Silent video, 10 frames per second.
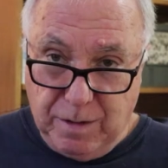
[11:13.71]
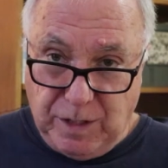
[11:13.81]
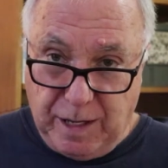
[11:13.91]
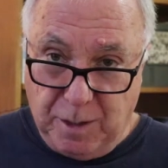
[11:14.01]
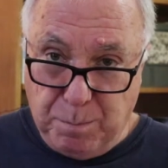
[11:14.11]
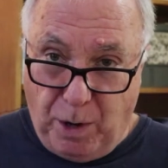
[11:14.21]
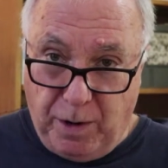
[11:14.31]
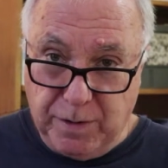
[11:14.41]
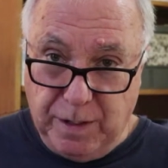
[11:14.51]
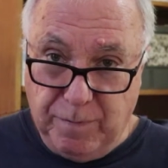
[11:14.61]
taking
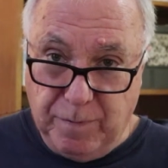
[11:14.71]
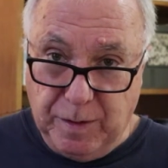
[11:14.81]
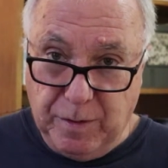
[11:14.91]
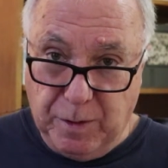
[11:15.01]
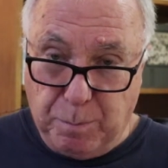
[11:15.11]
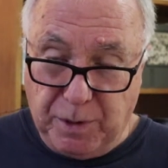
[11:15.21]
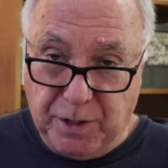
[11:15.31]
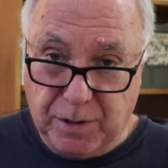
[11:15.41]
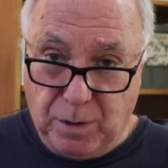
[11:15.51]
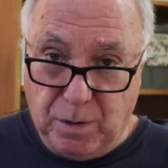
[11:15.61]
part in the
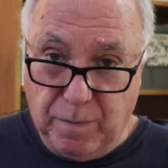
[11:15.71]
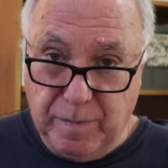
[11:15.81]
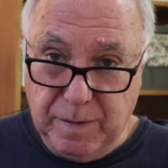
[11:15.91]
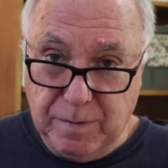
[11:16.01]
political